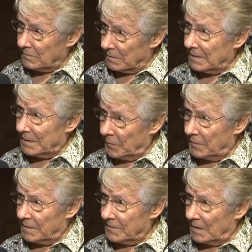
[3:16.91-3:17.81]
during that
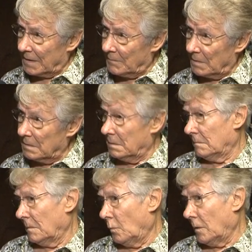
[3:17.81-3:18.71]
period of time.
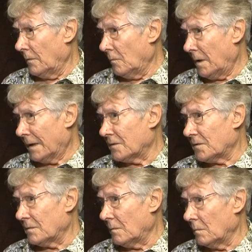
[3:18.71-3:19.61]
Where are the records?